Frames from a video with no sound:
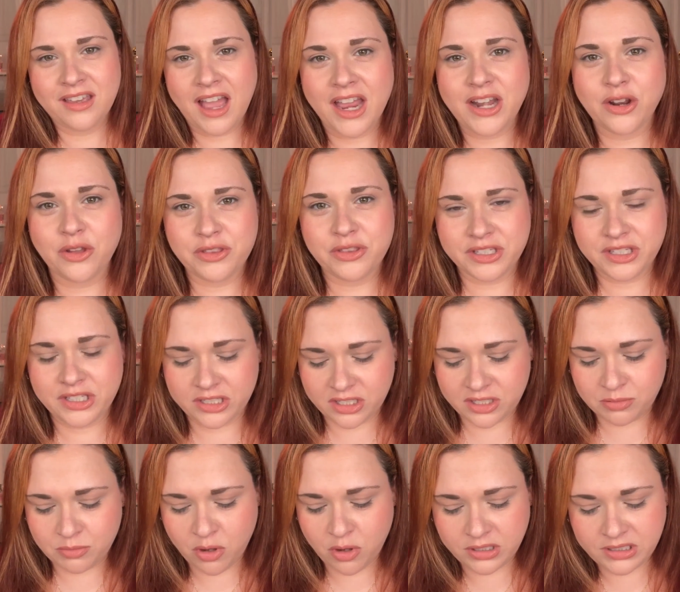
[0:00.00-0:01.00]
I know this is a
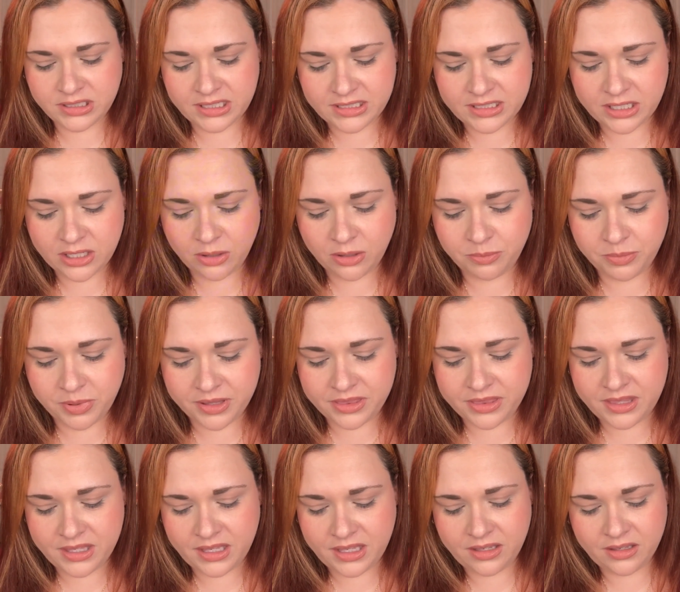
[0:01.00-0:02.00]
small detail, but
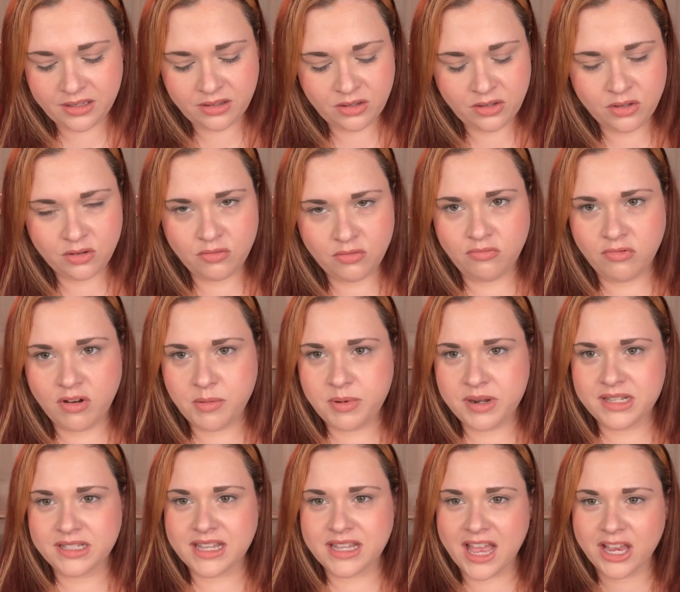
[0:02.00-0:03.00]
the ribbon
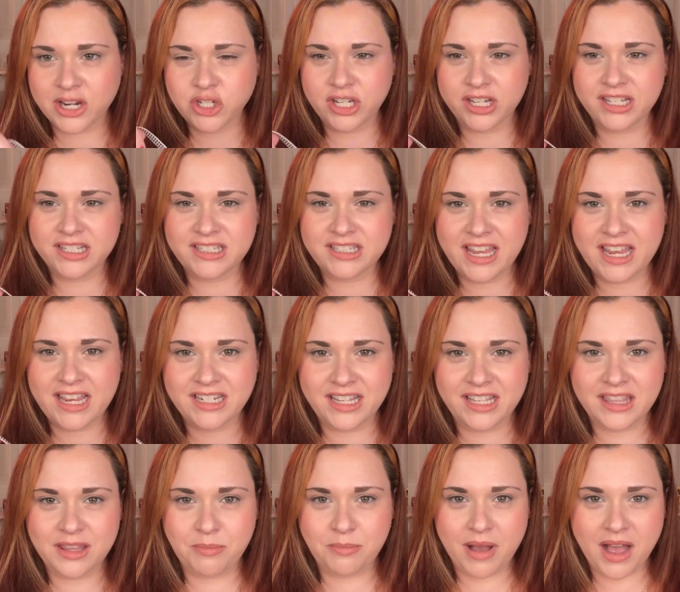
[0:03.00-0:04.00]
is actually contained in
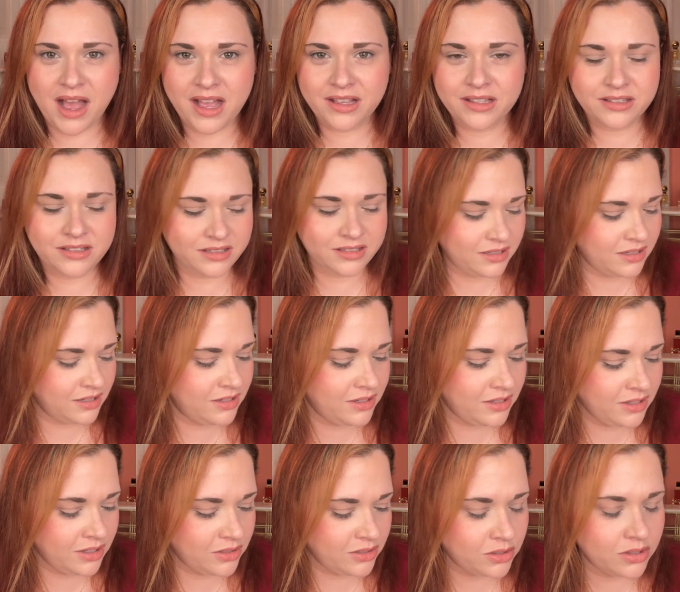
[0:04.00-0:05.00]
the box.
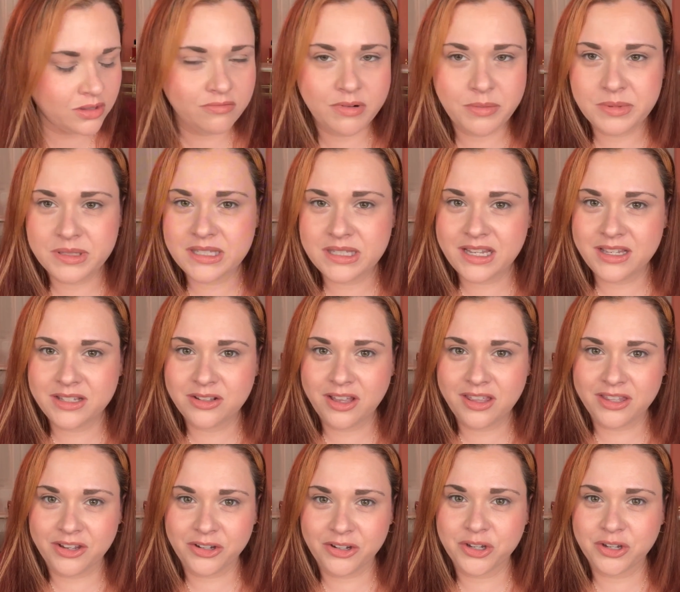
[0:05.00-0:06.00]
So the ribbon stays on
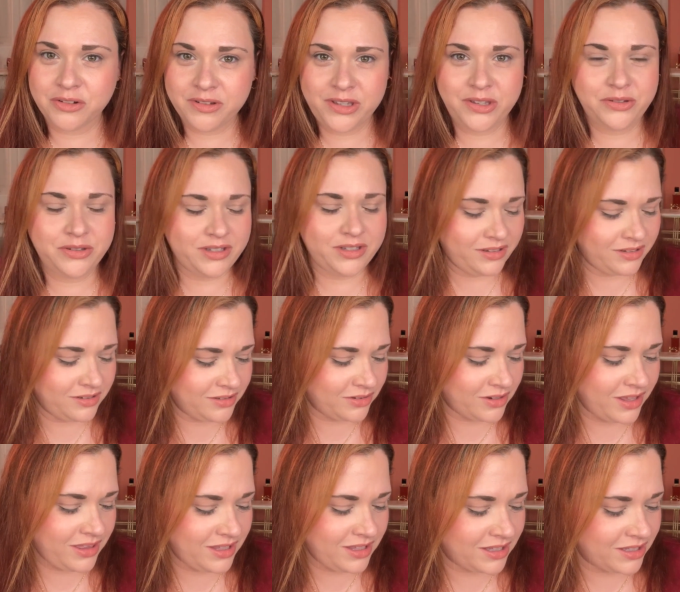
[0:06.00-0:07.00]
there. You can reuse it.
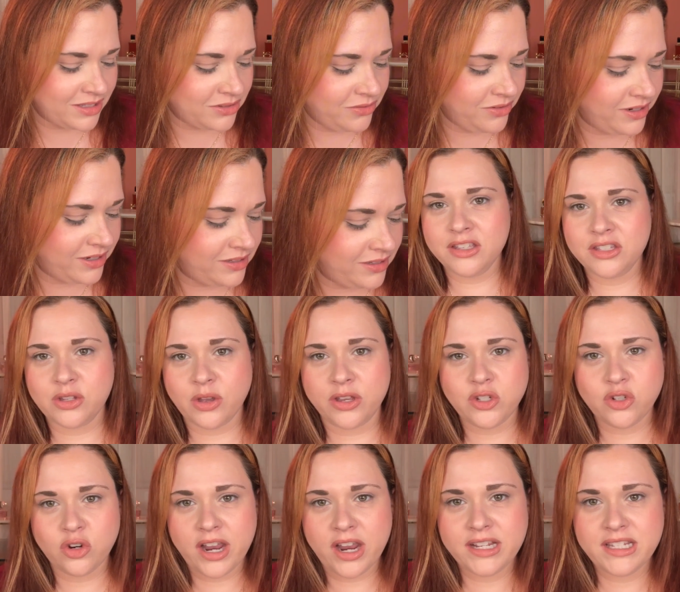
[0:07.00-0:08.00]
I think that's great. So I
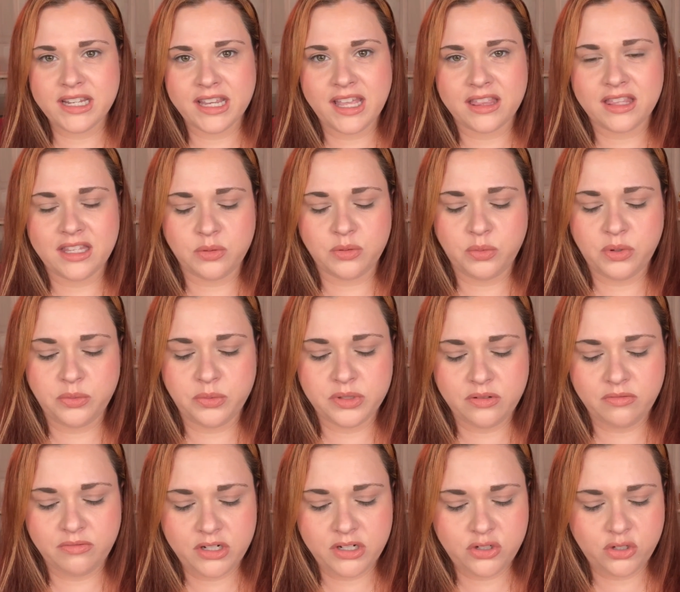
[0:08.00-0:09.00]
tried to get this when it was
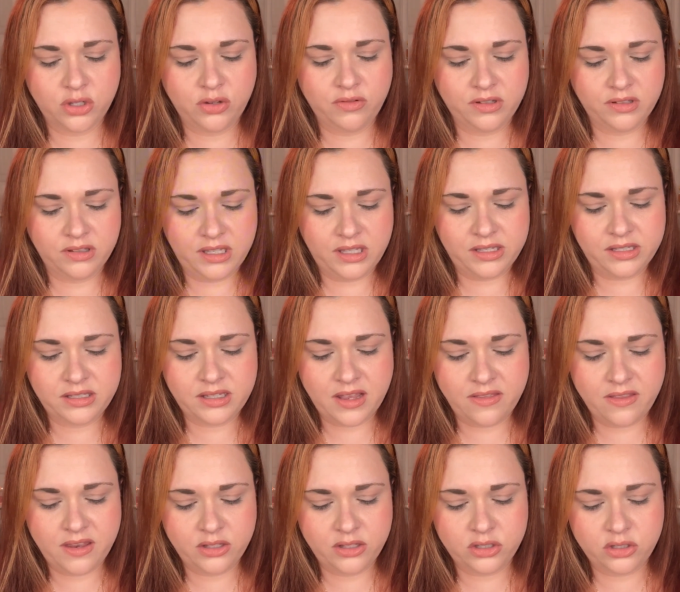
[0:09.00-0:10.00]
originally released, and
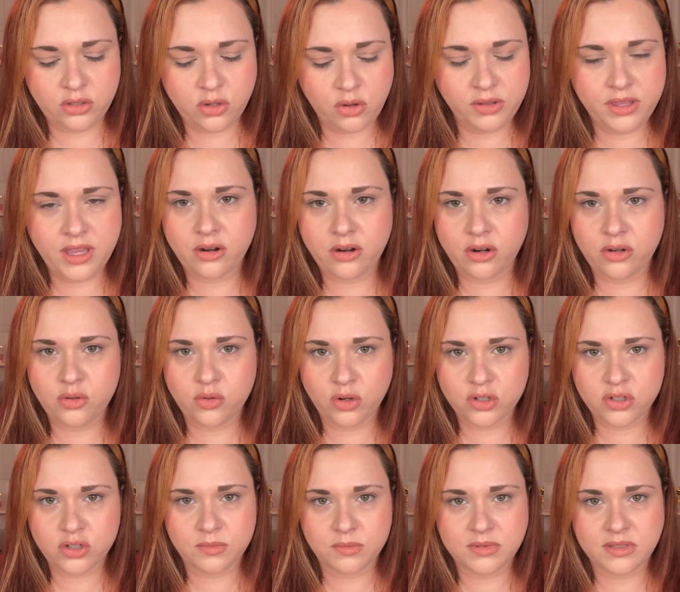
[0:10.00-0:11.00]
then it sold out on
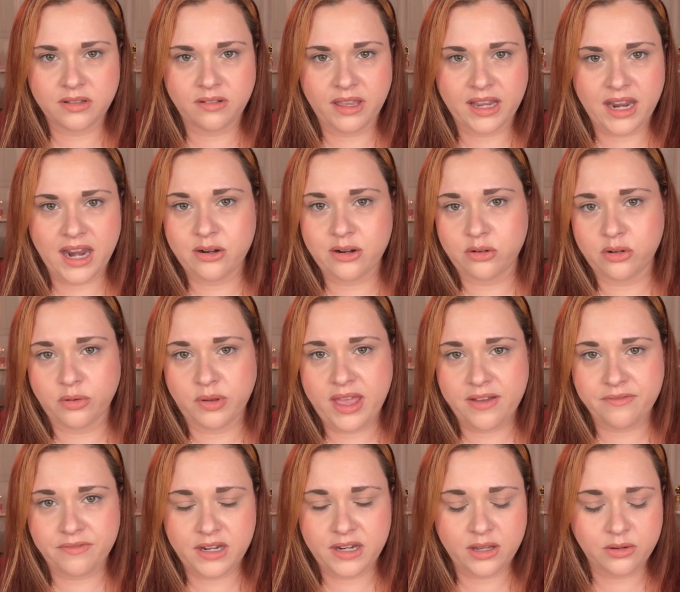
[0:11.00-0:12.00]
Nordstrom's in like, I don't know,
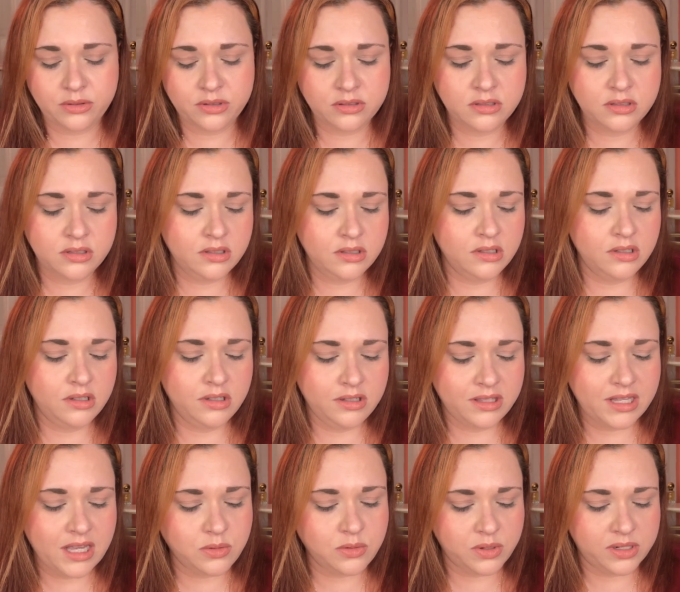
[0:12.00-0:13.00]
half an hour.
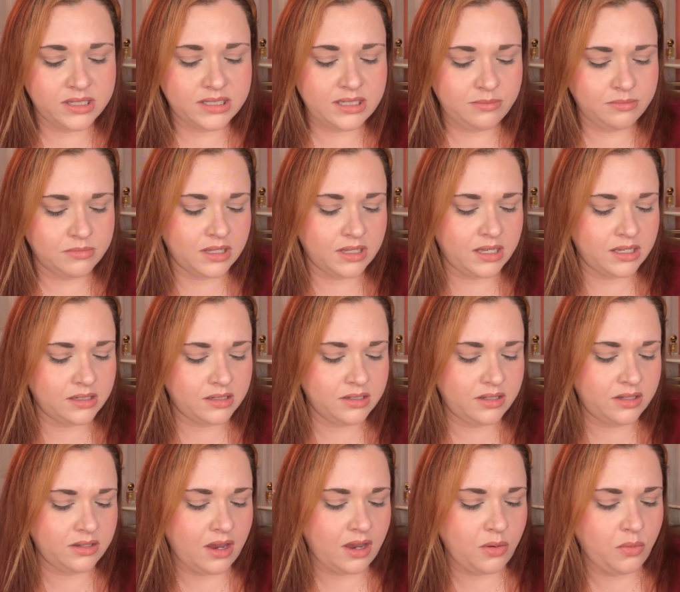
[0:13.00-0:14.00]
That's what it seemed like.
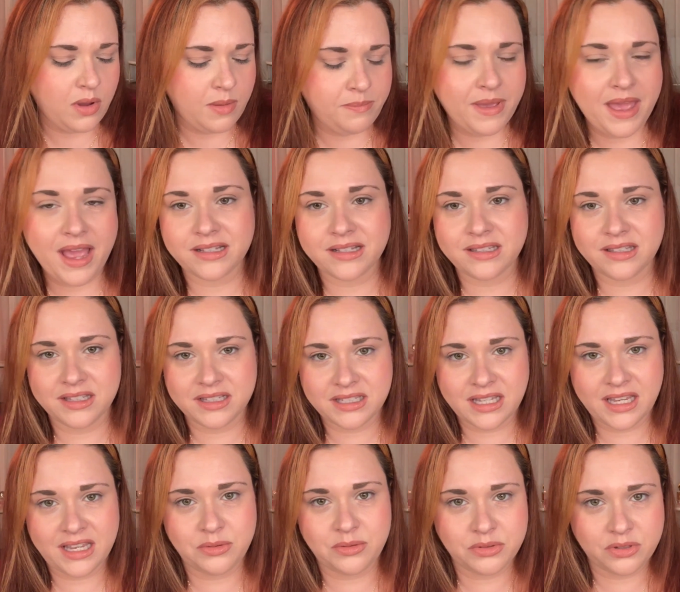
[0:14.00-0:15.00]
I went back to the
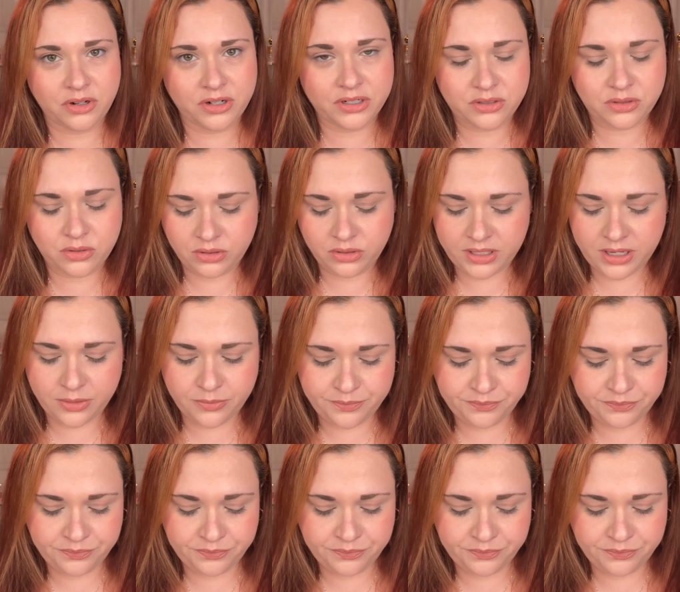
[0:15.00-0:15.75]
site and it was already sold out.